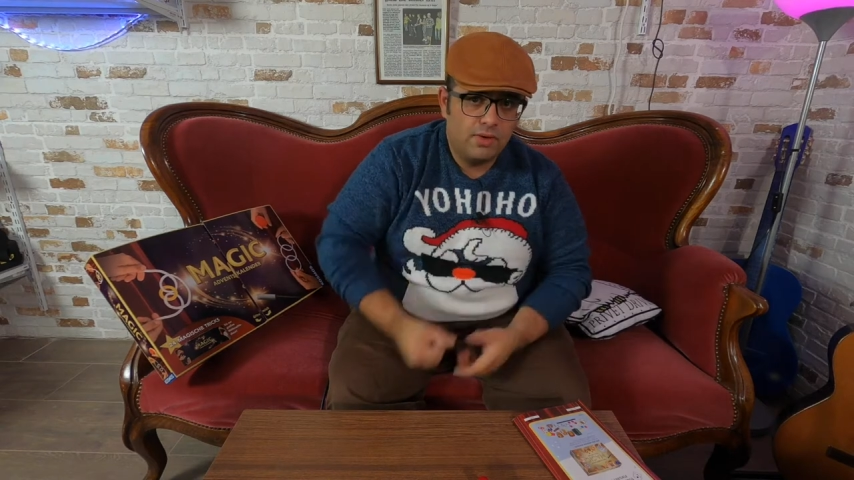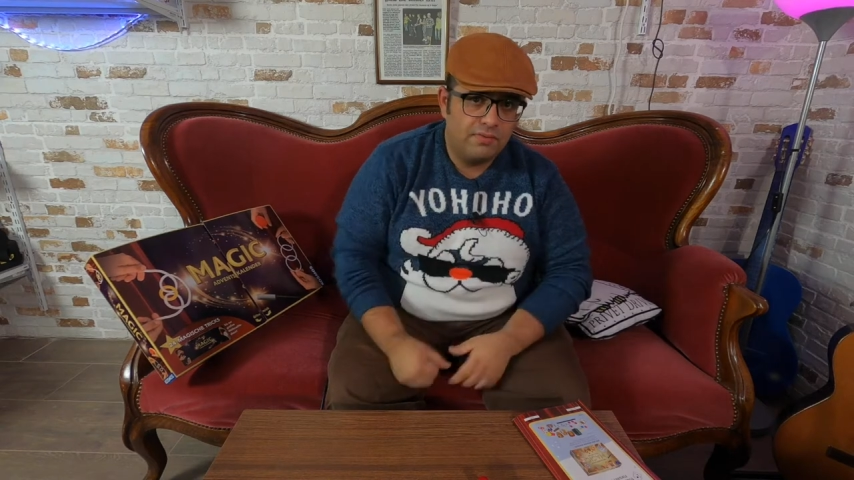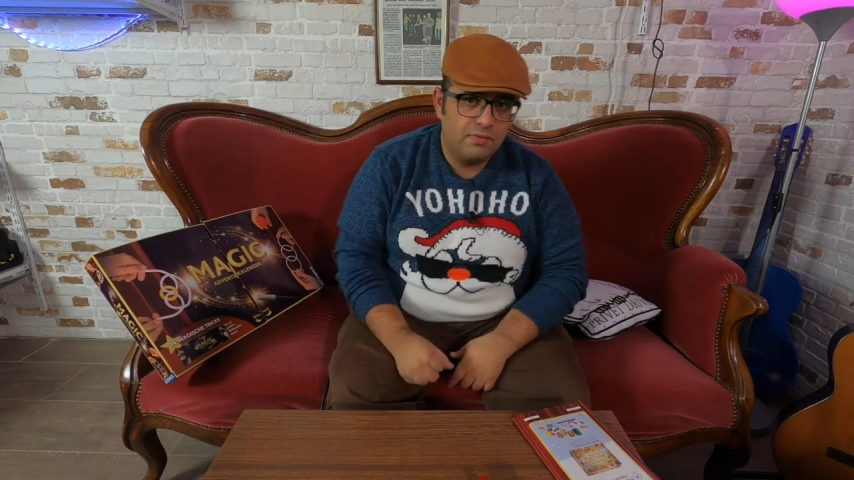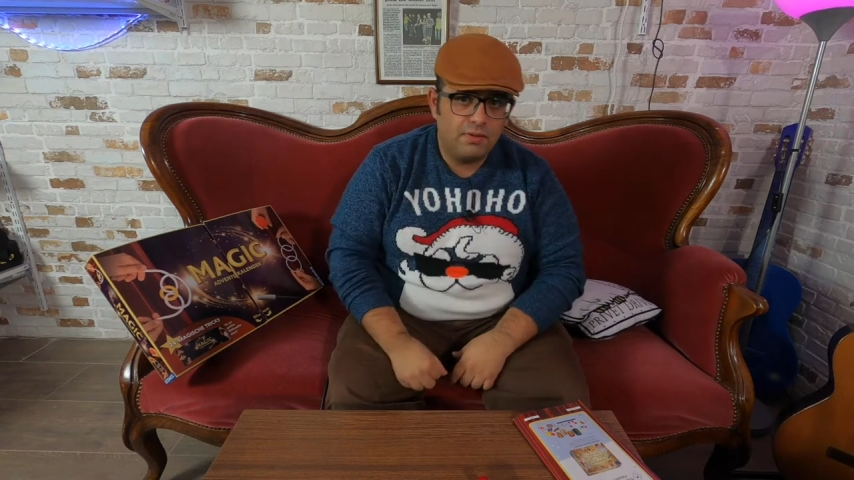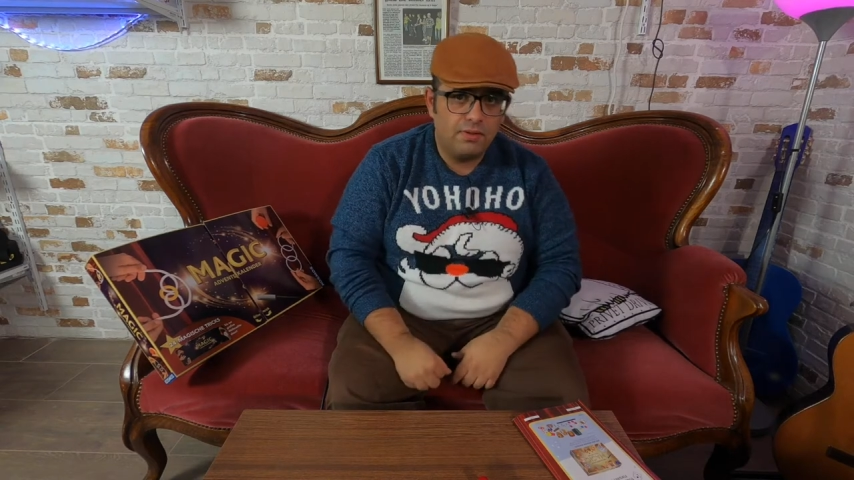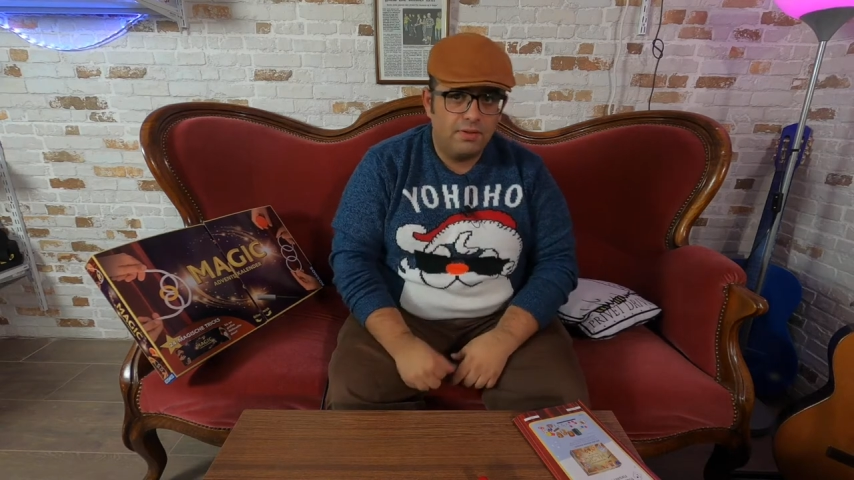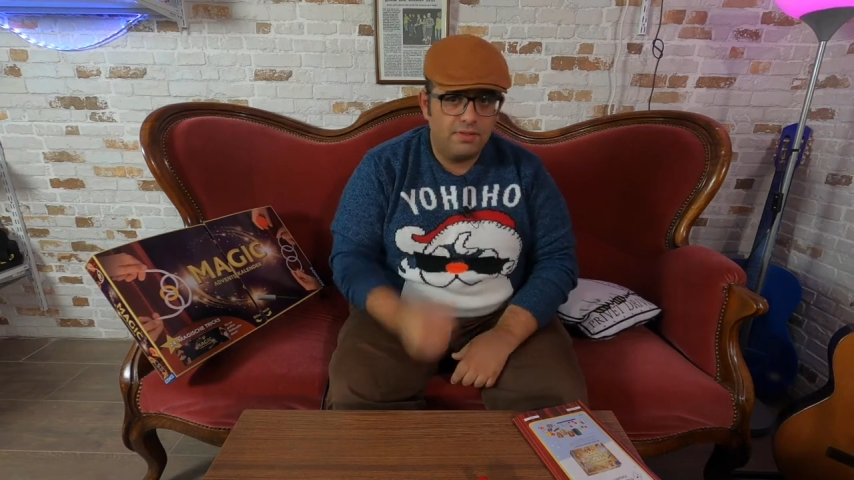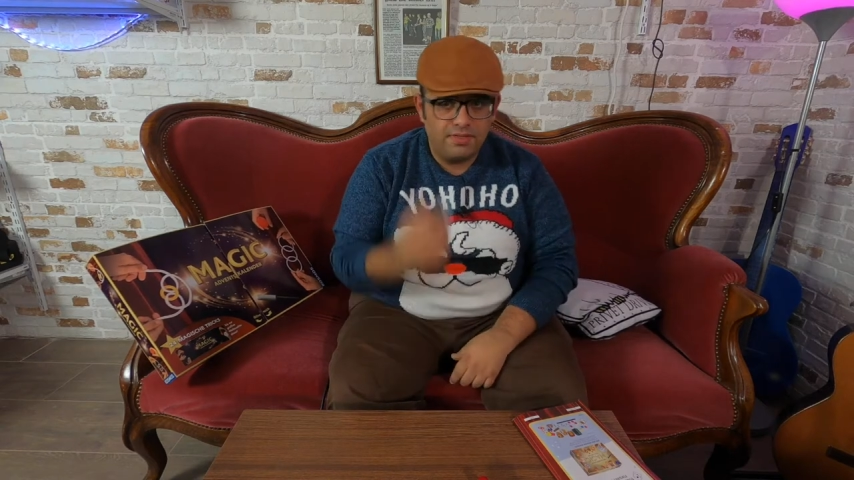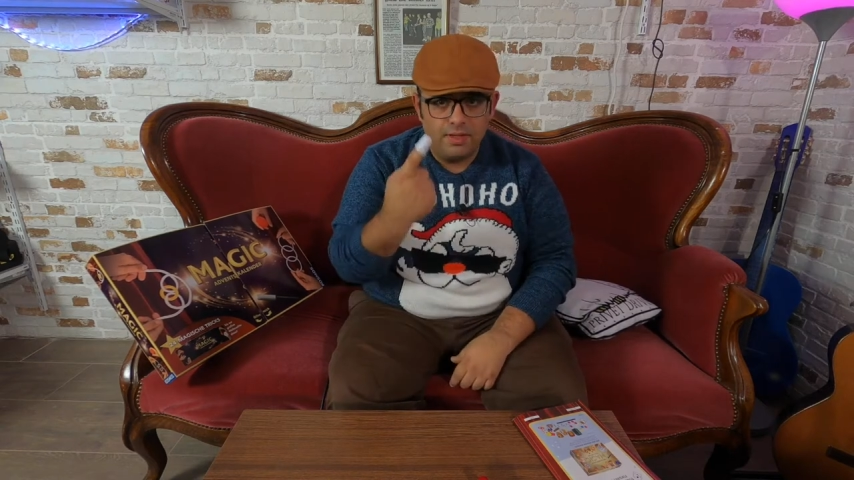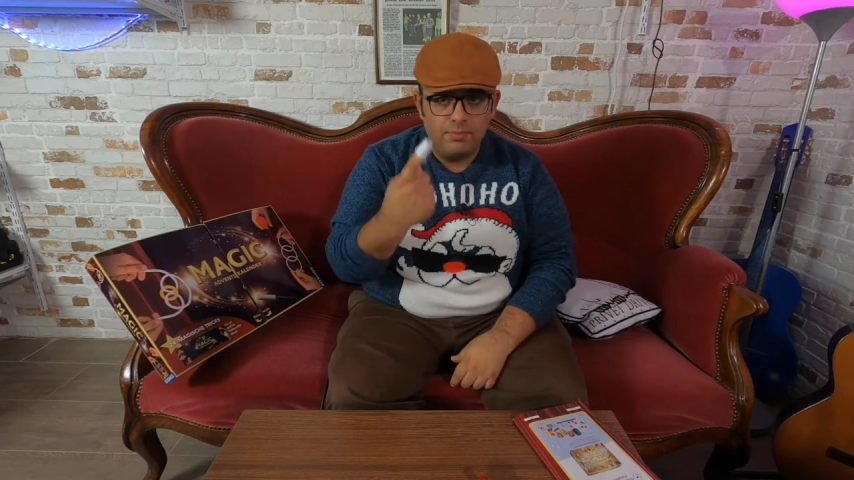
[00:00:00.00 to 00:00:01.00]
of
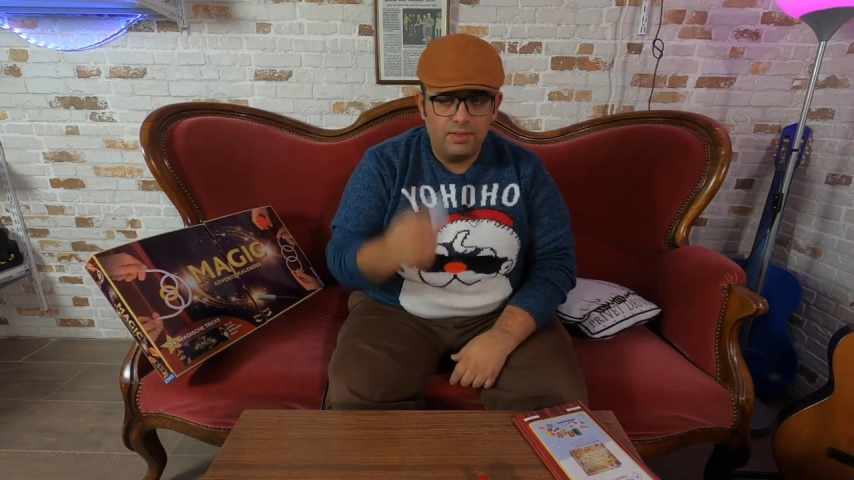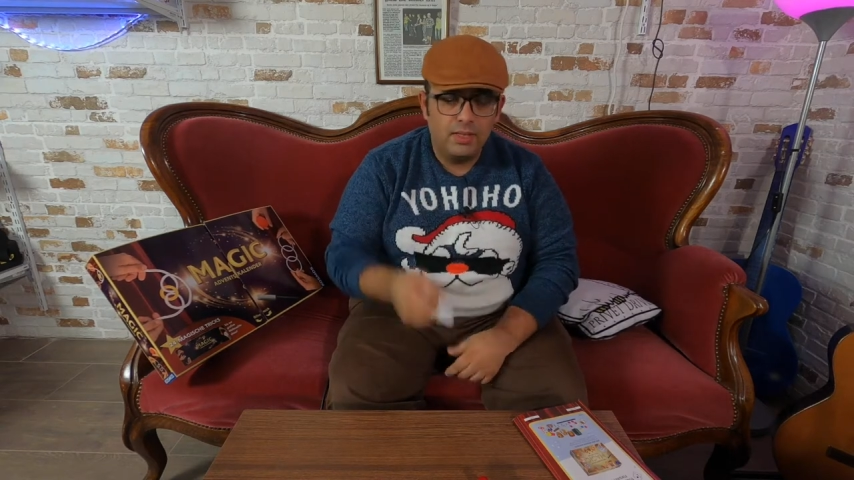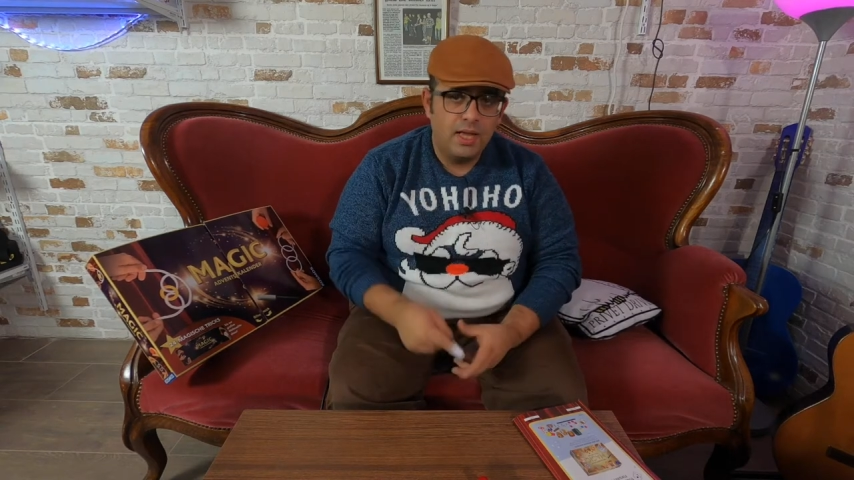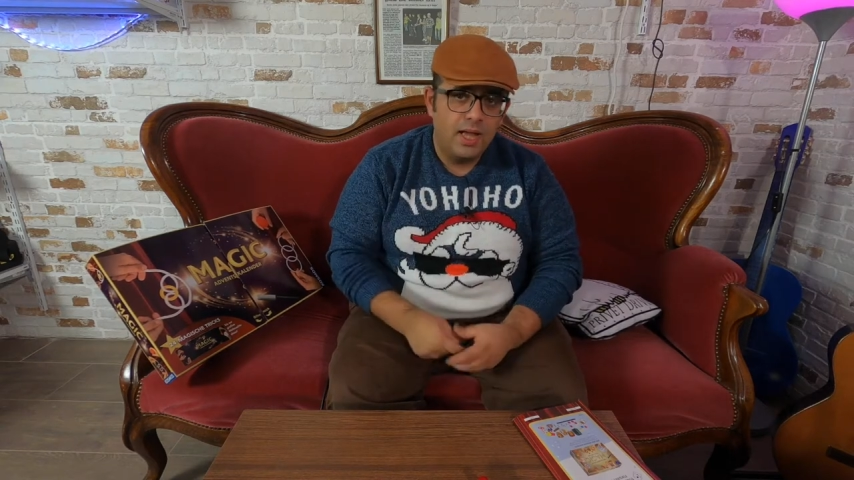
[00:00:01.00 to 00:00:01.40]
the thimble,